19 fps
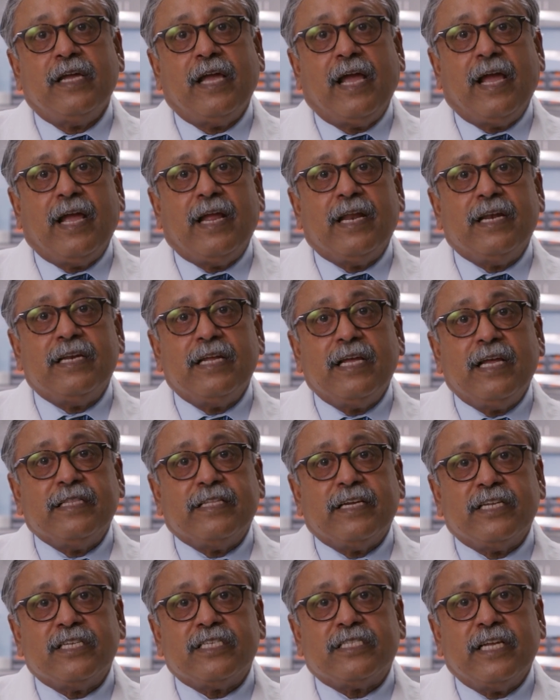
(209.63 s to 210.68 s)
and
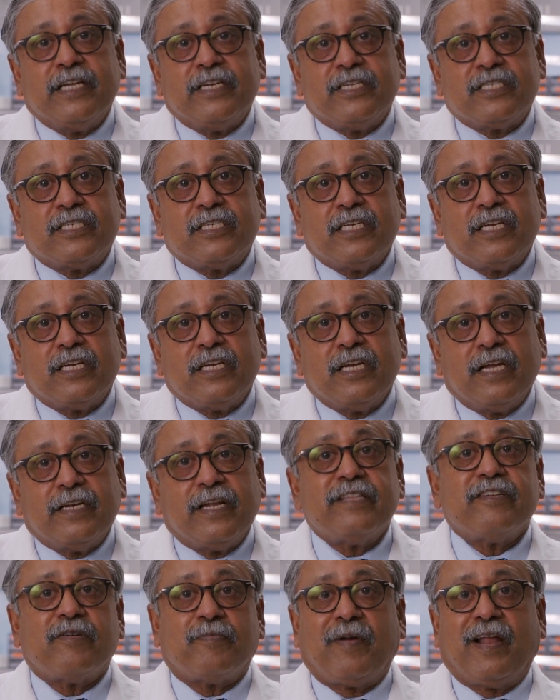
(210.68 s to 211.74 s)
there is
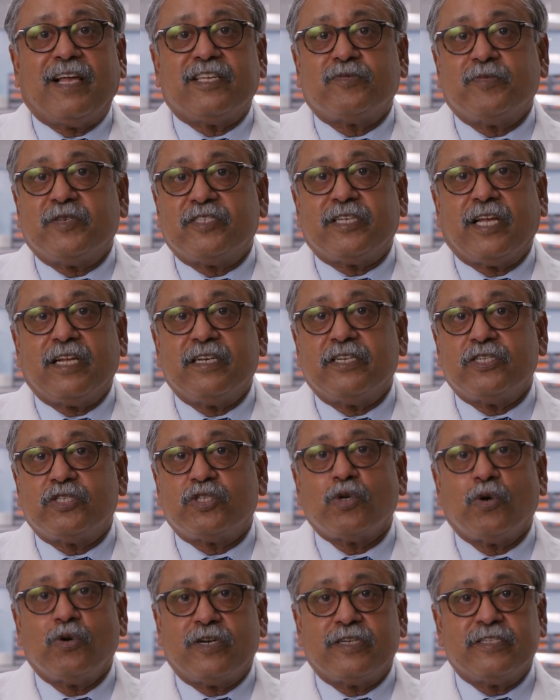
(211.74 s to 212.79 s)
another plasma cell
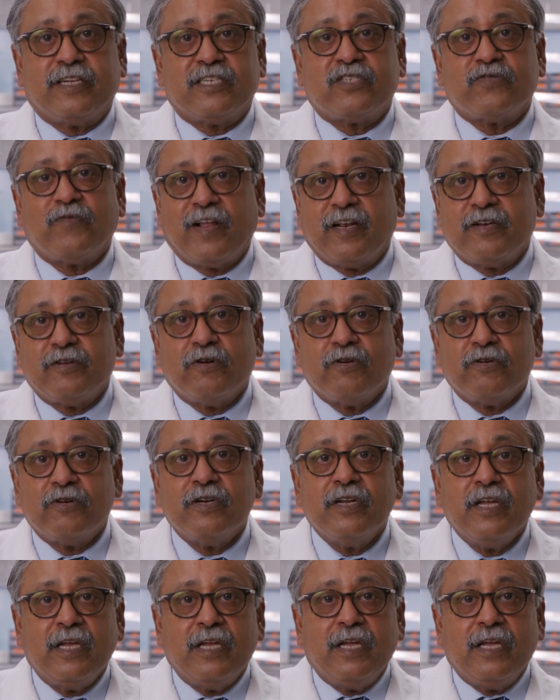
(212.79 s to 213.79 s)
disorder that's well known